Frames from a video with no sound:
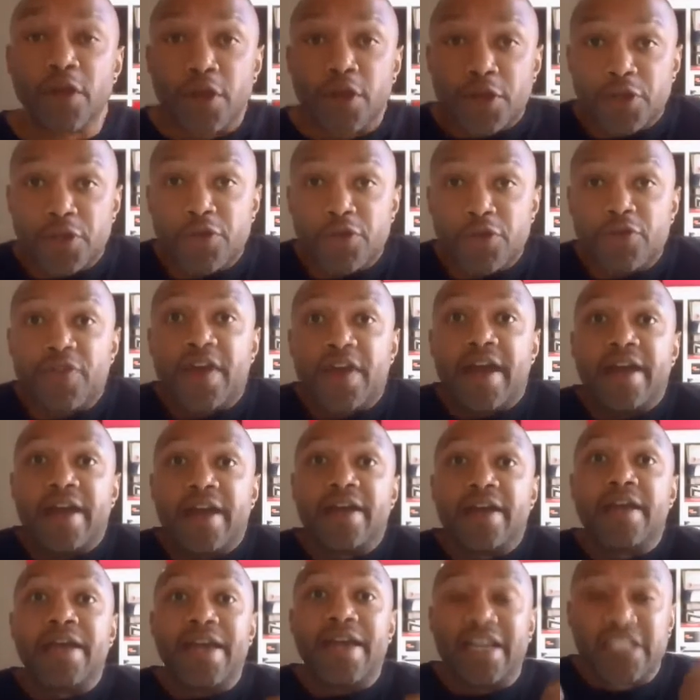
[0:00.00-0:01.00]
you
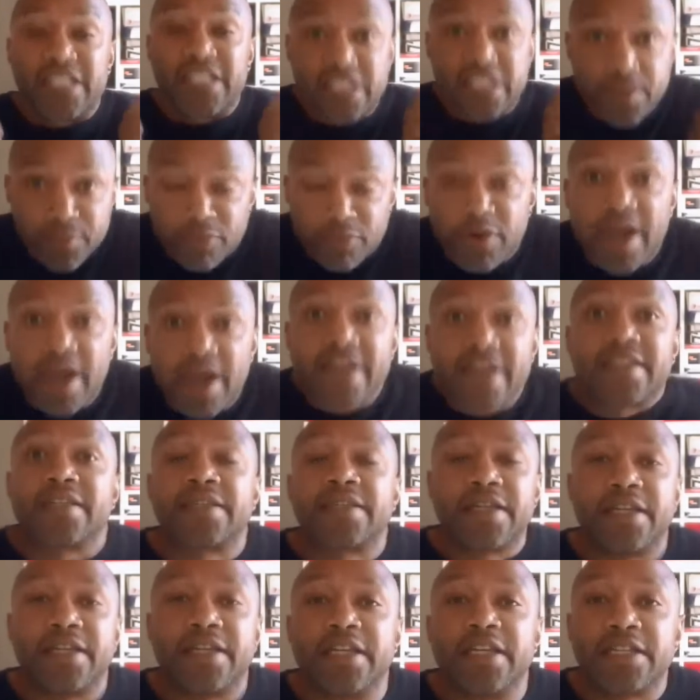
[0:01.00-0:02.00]
then express
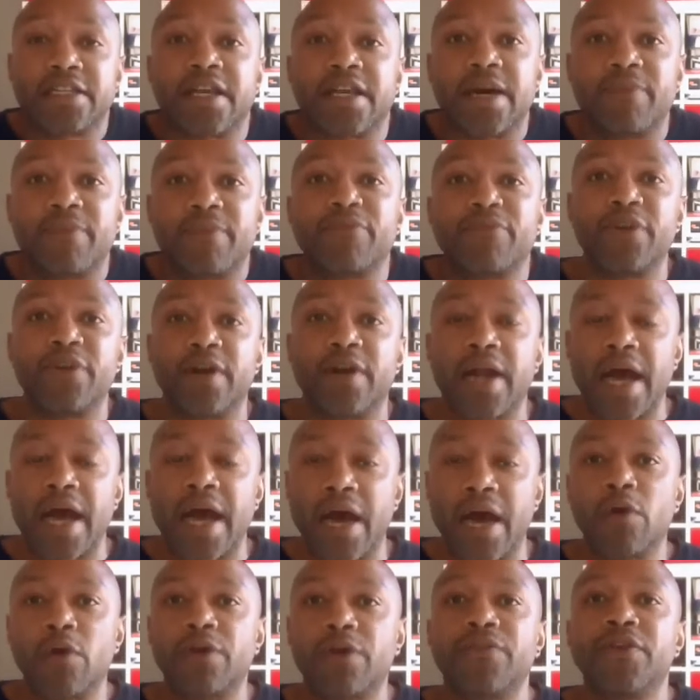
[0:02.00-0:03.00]
the discomfort
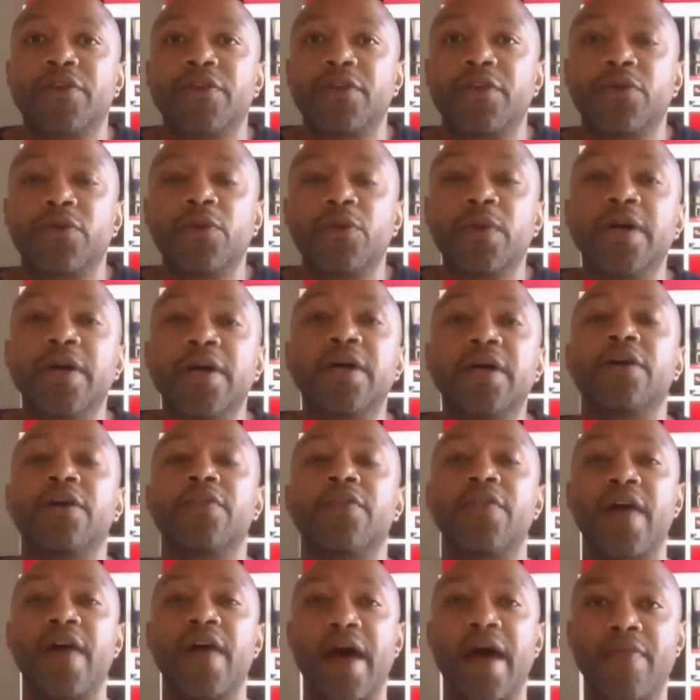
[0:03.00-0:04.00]
however you
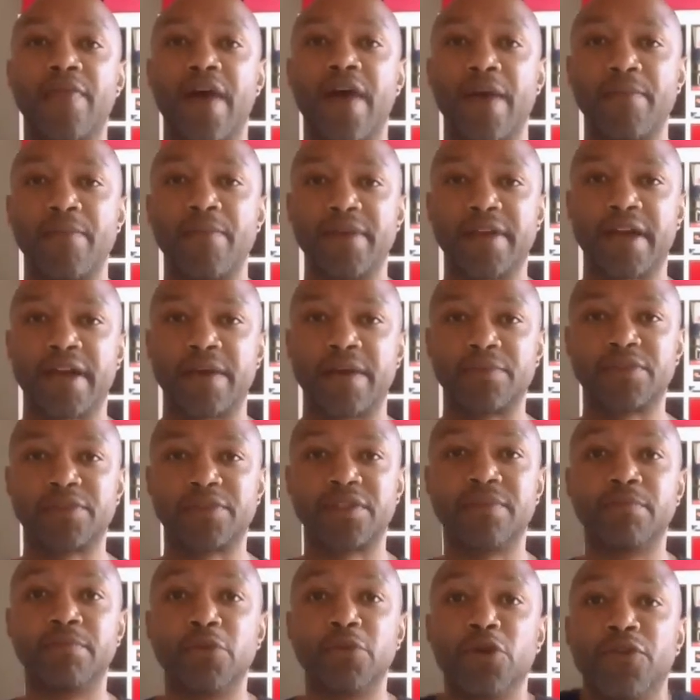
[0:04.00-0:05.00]
will. That becomes
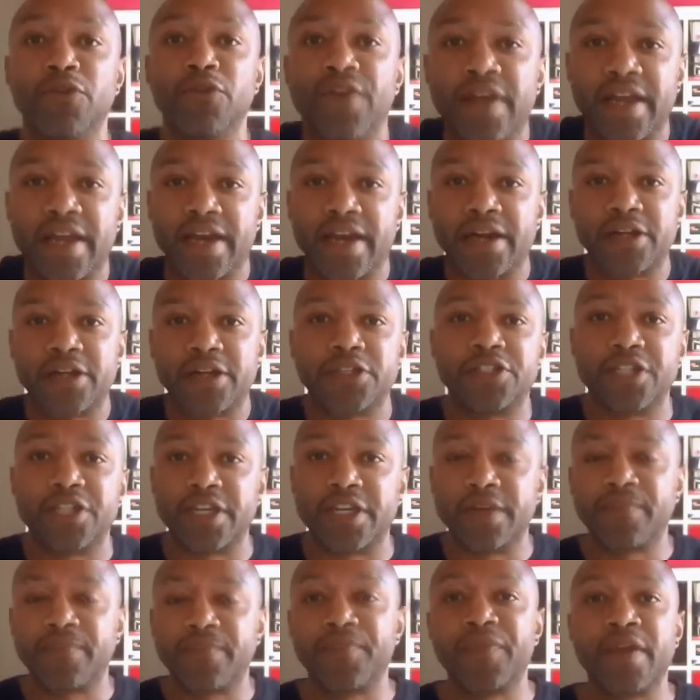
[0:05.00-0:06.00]
the moving
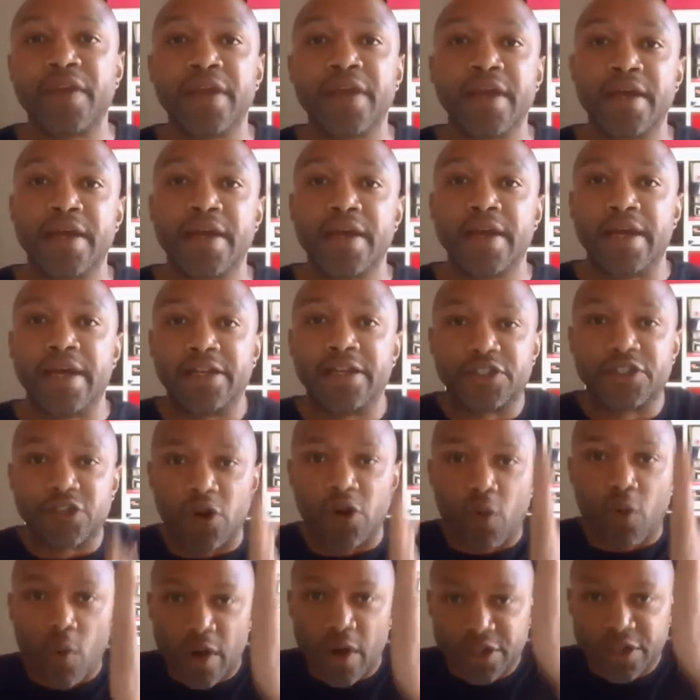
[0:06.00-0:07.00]
energy. And
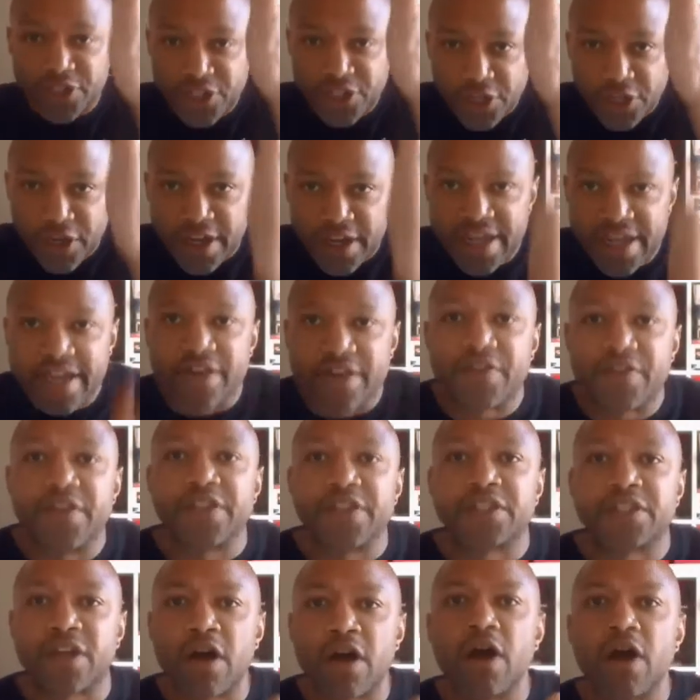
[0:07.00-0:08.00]
so once you're in
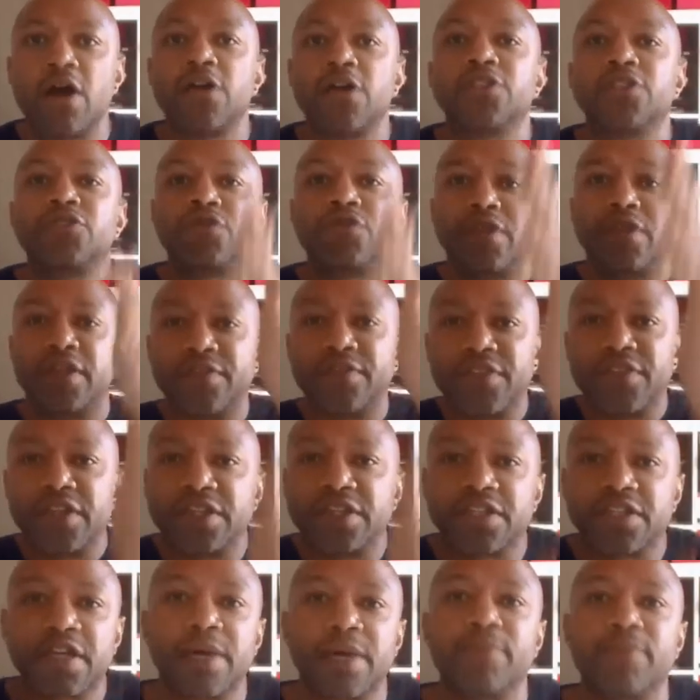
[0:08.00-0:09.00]
this cauldron of
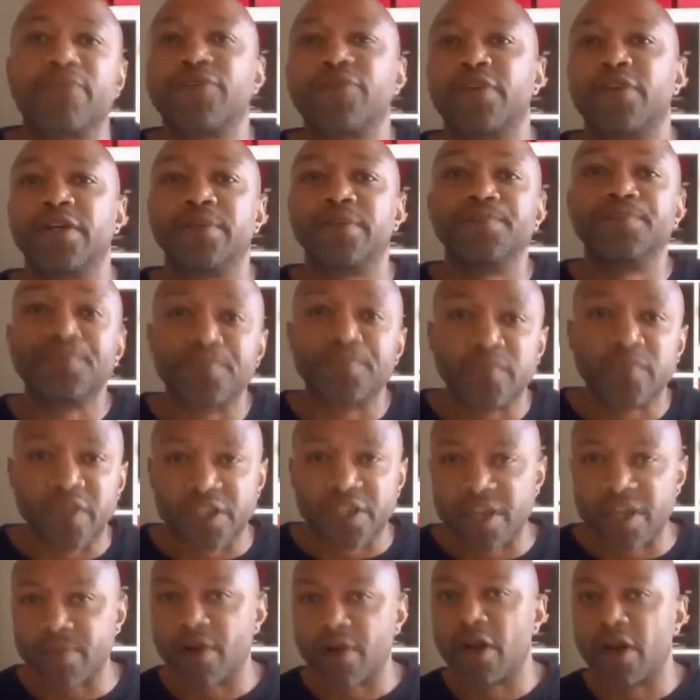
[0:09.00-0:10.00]
discomfort,
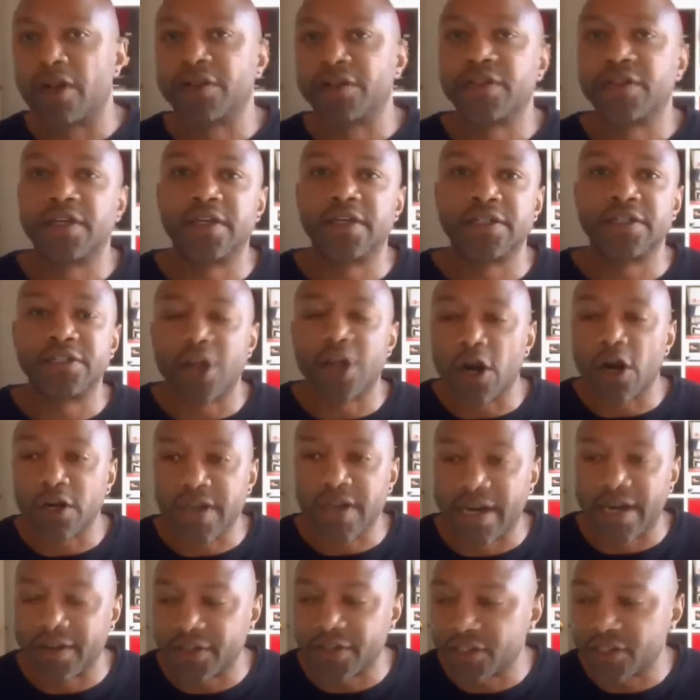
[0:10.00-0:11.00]
some call it the dark
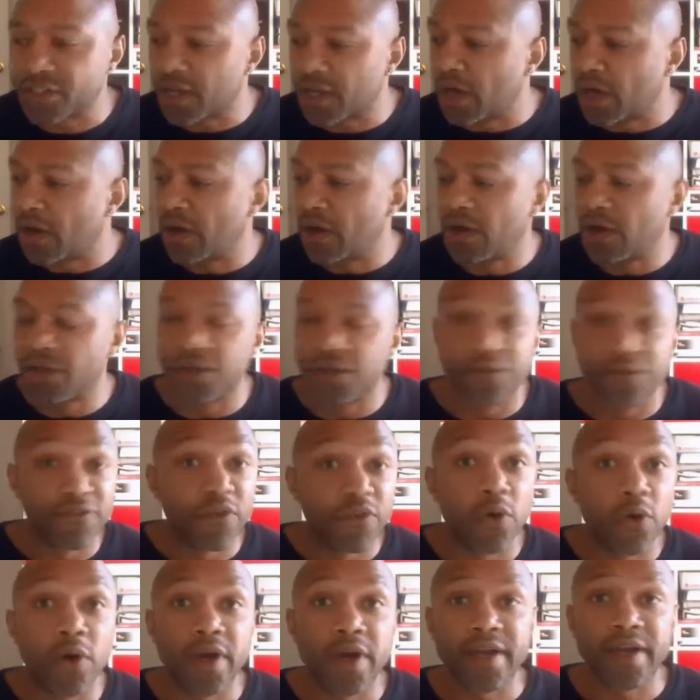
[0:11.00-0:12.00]
night of the soul, the
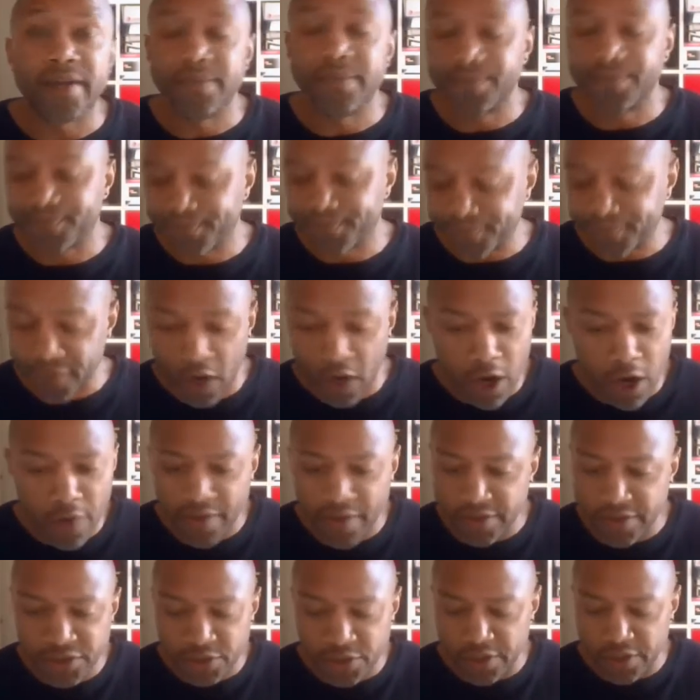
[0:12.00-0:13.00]
void, all
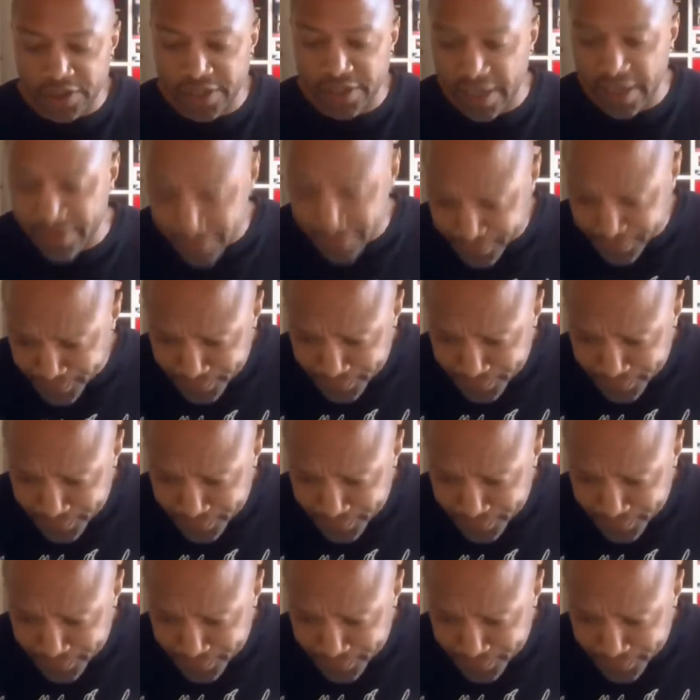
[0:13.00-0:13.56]
that sort of stuff.